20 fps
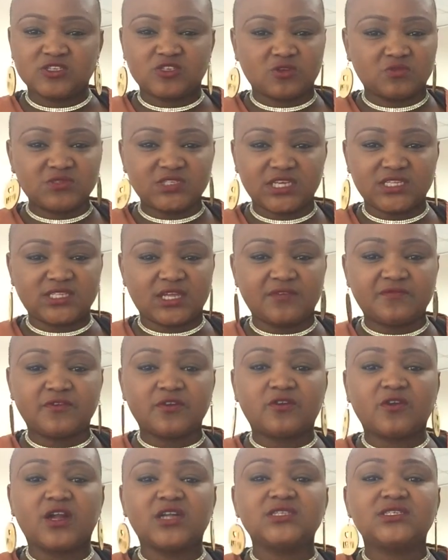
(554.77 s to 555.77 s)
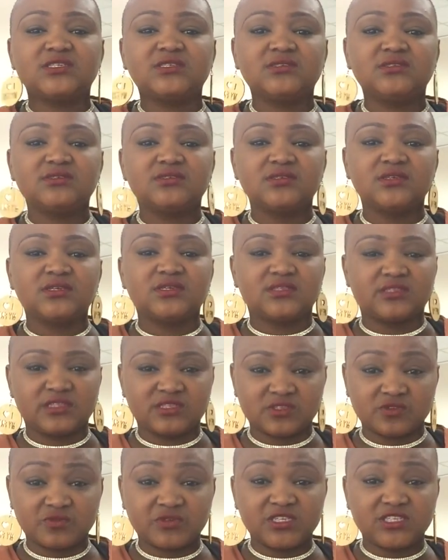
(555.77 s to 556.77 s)
Don't take that for granted.
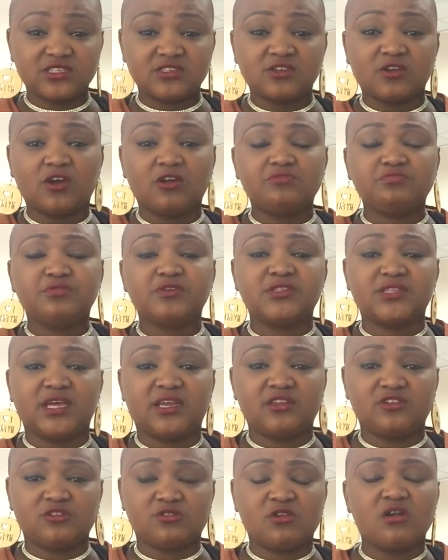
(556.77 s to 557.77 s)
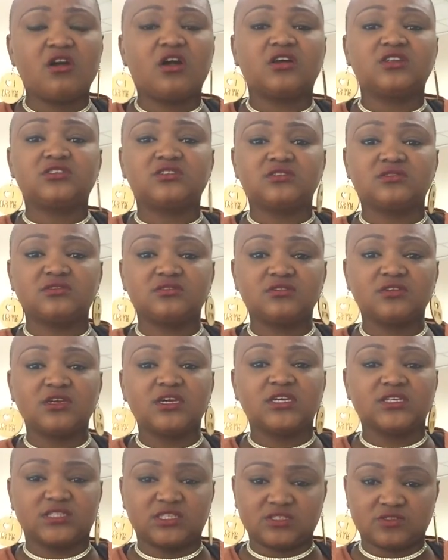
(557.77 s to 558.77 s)
There's a reason God put that in your heart.
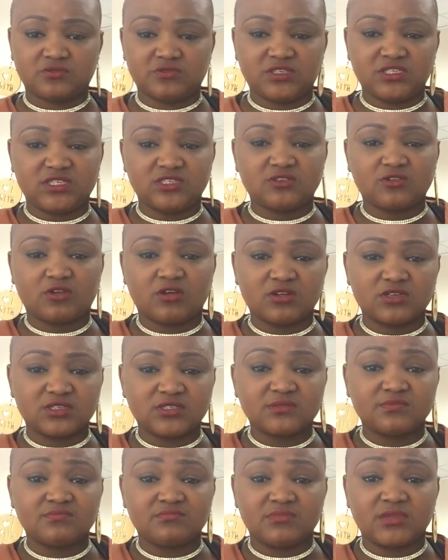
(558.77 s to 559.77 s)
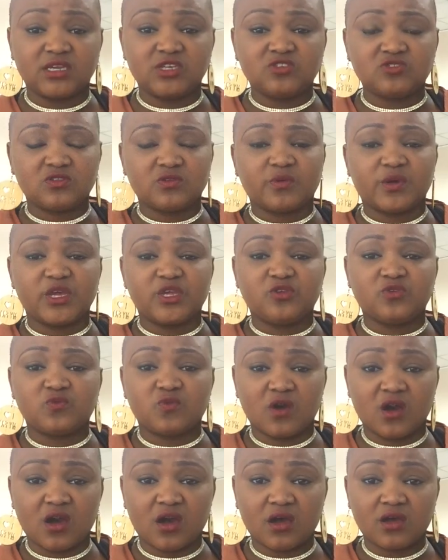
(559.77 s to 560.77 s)
There's a reason God made you the way you
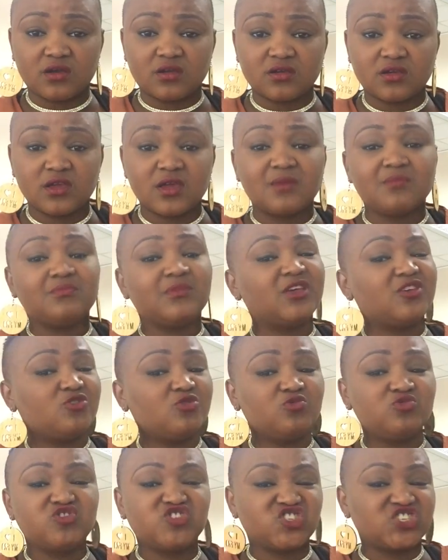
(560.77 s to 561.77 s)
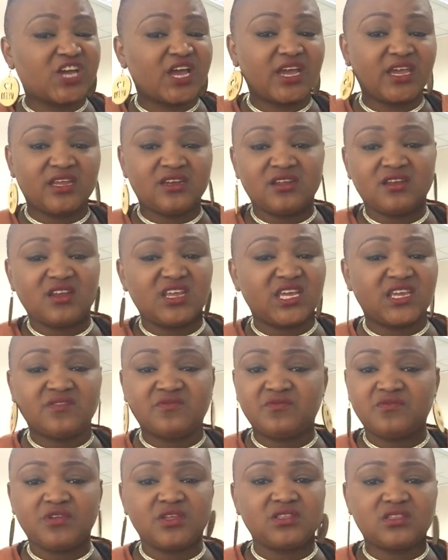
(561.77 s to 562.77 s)
are. May you shine in
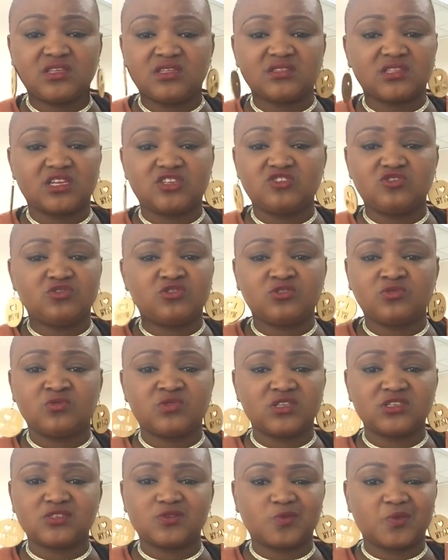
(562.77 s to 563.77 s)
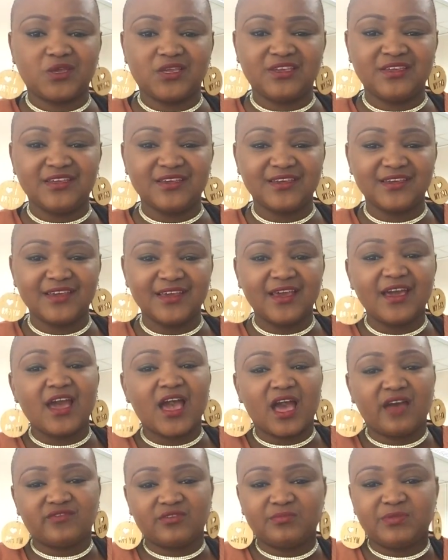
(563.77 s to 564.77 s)
everything that you do this week.
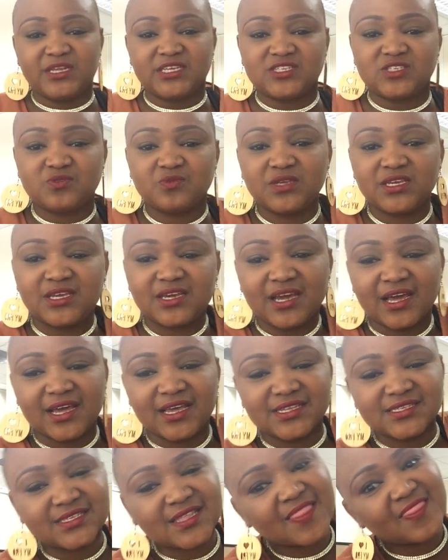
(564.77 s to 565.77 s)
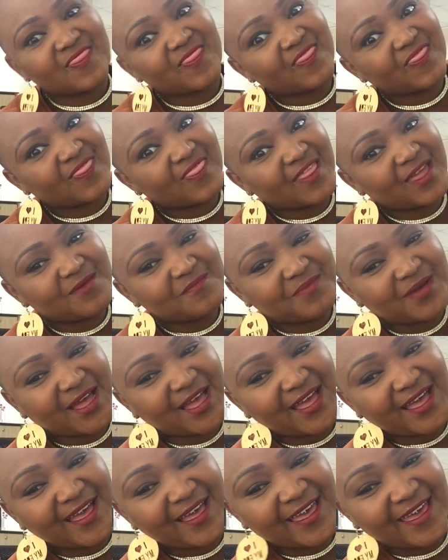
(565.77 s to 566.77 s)
Have a blessed week, guys.
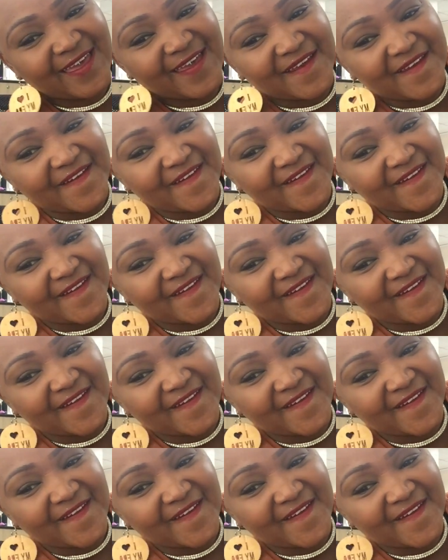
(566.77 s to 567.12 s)
Bye.